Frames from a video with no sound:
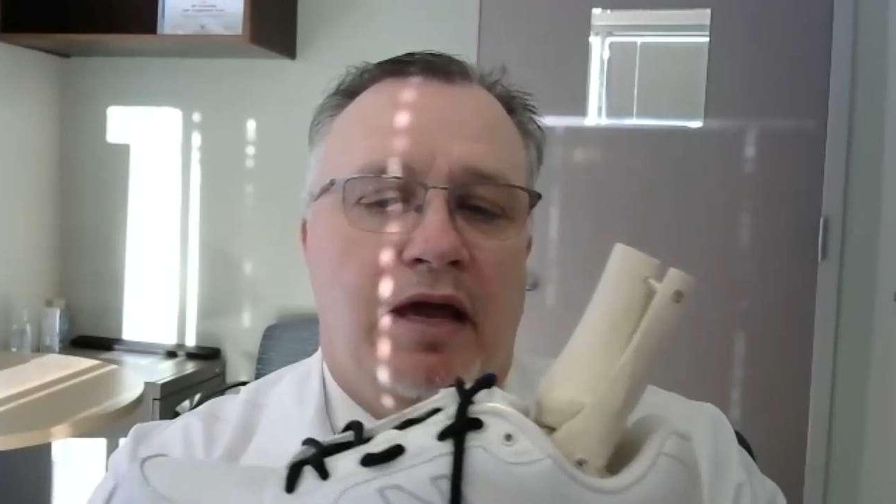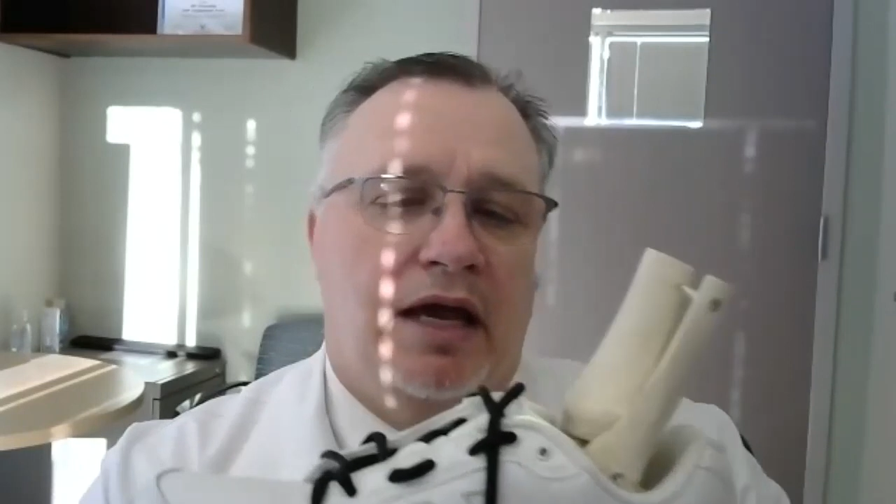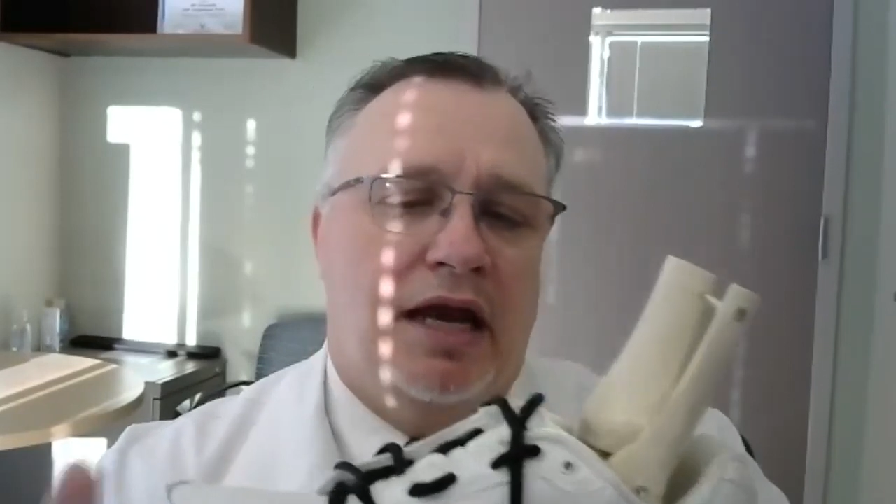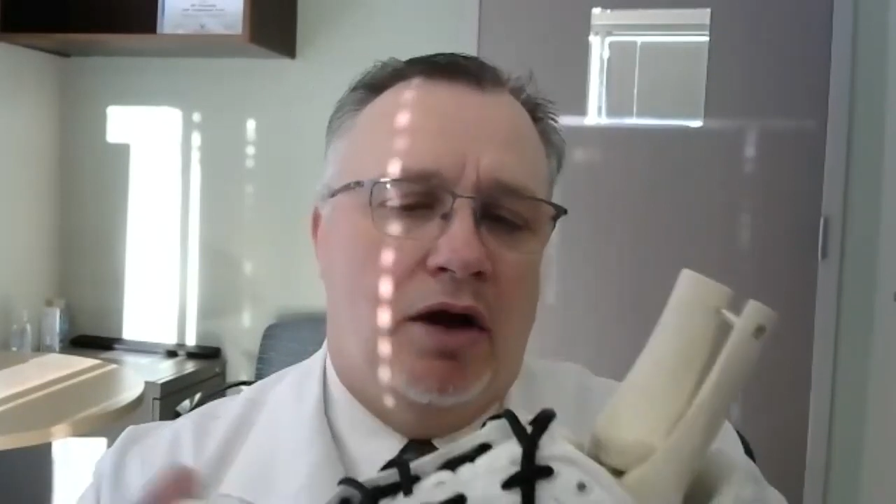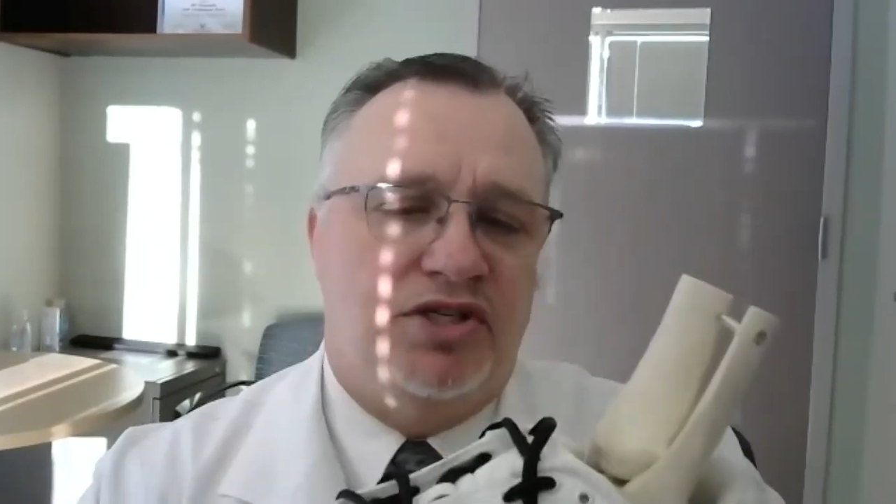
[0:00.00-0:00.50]

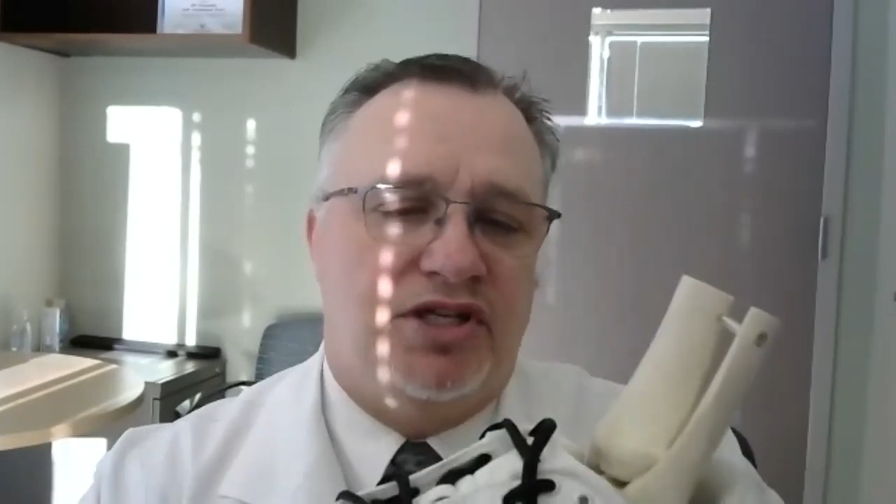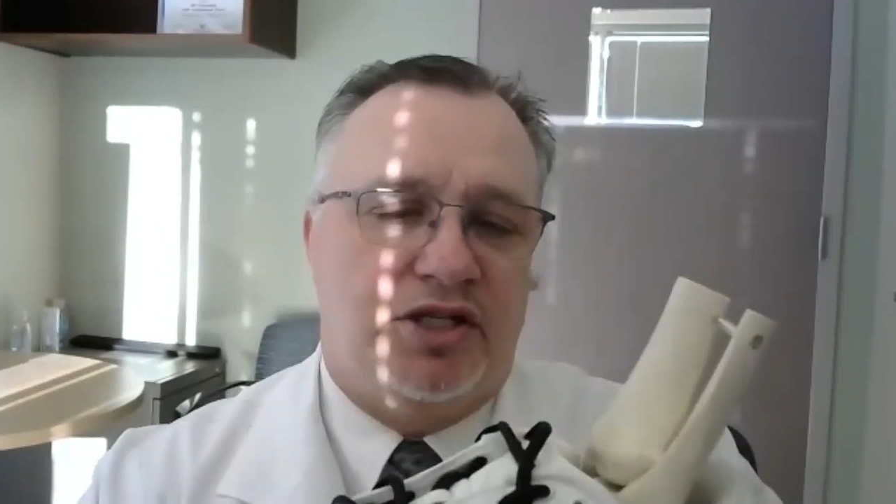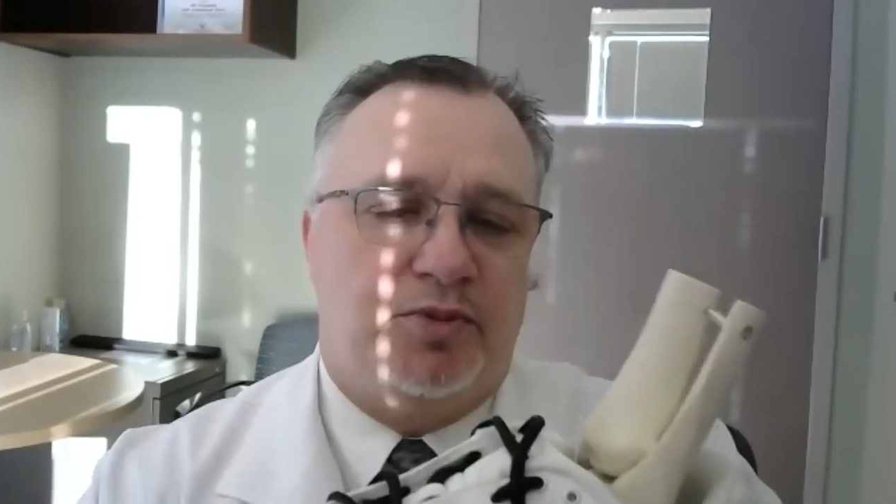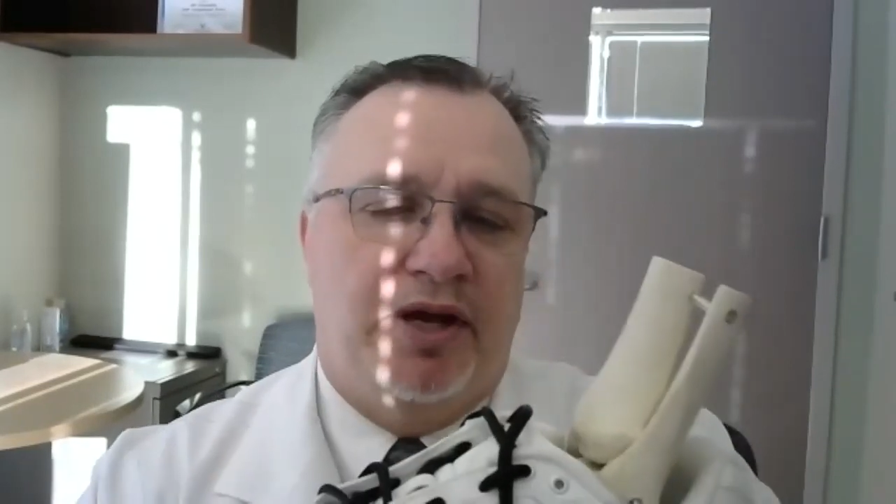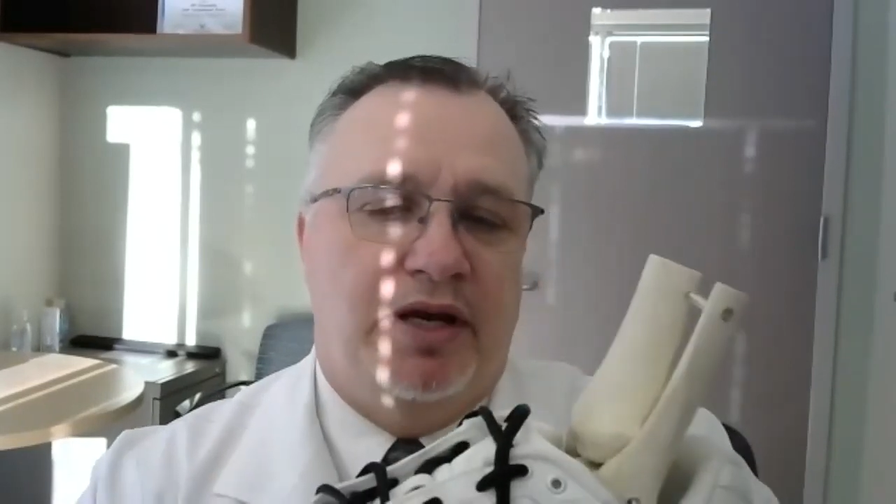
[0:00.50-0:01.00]
And I always
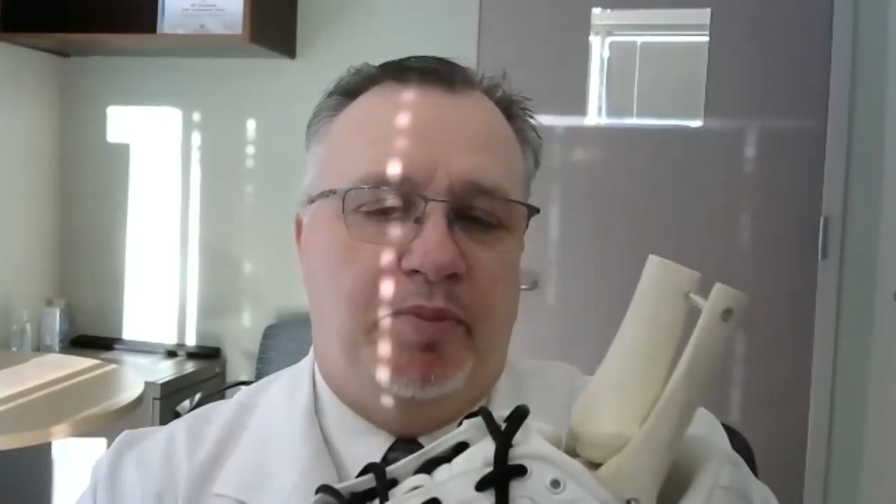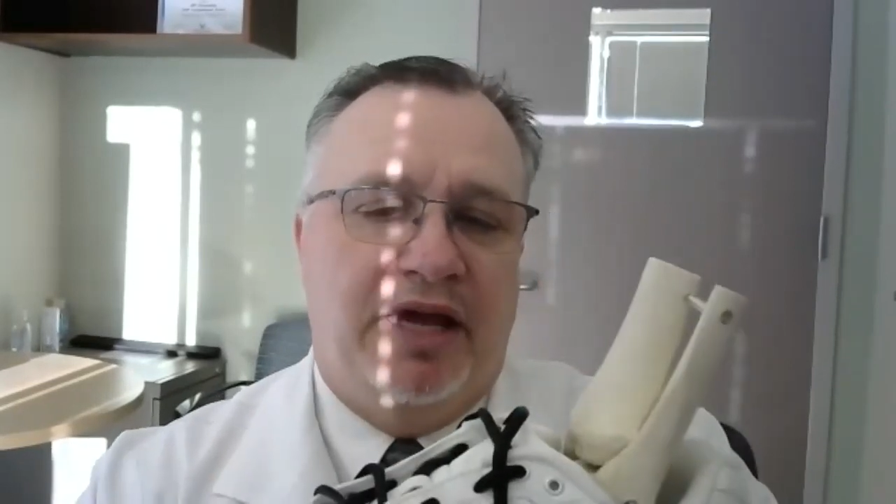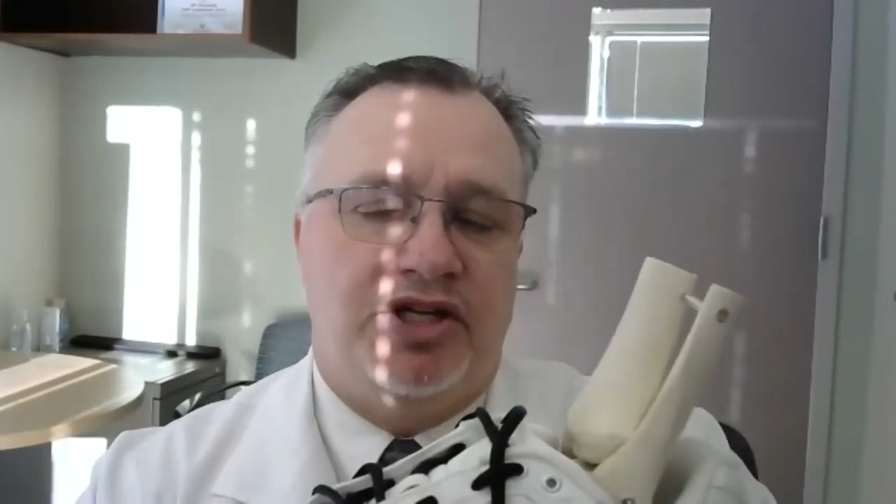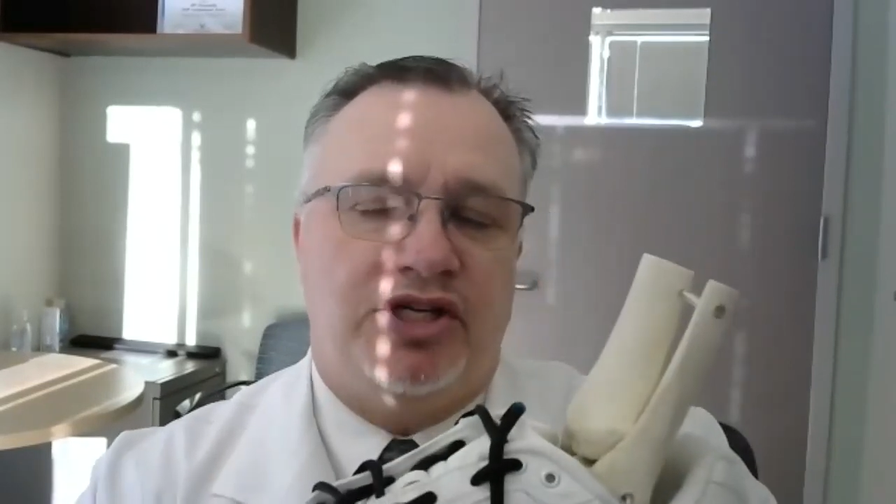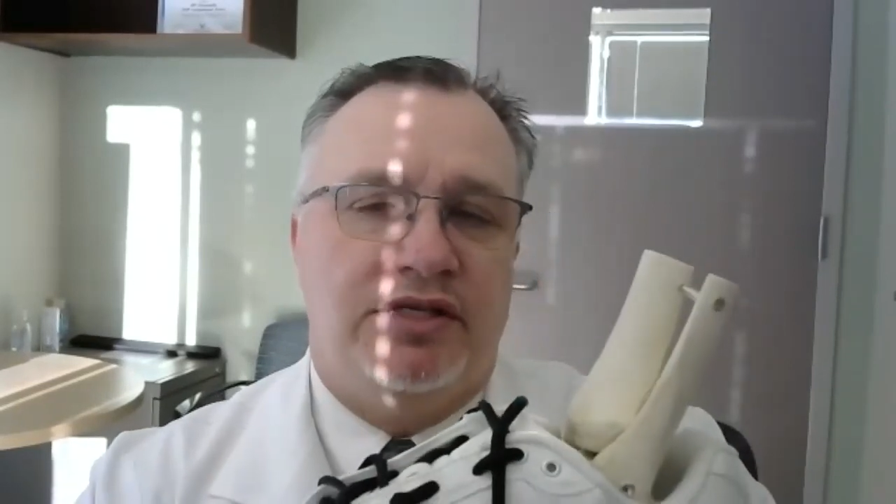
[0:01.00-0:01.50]
explain to
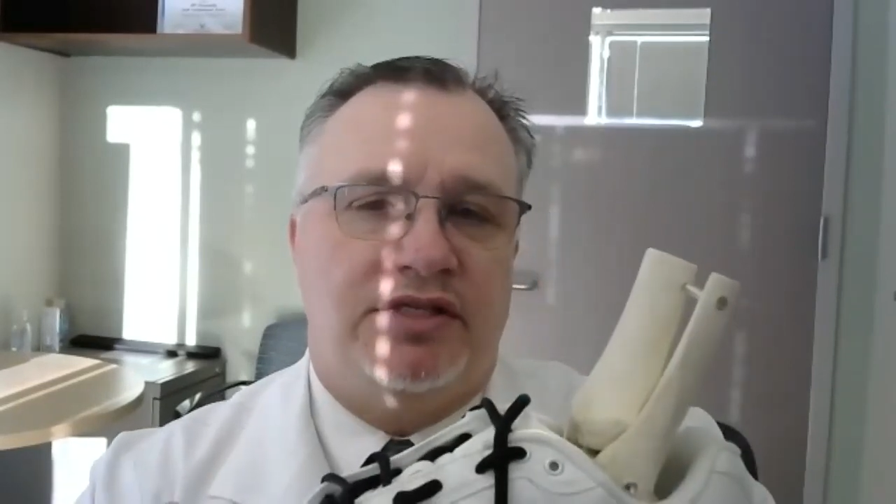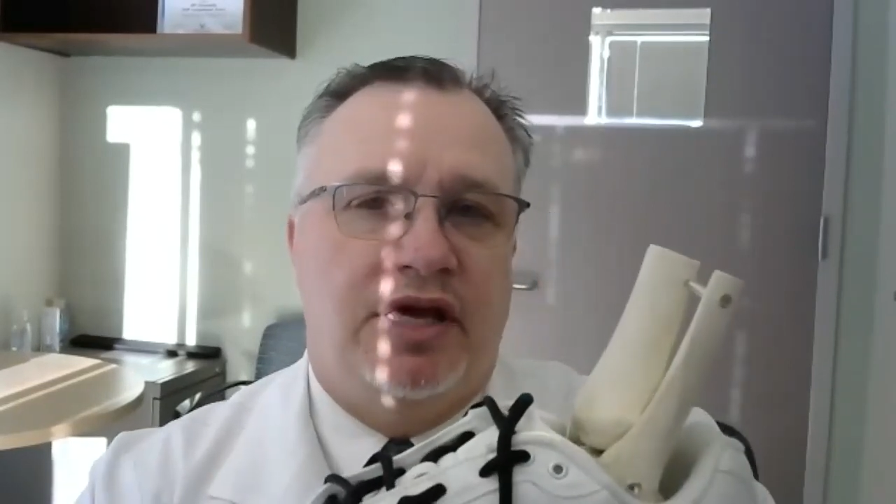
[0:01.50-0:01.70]
patients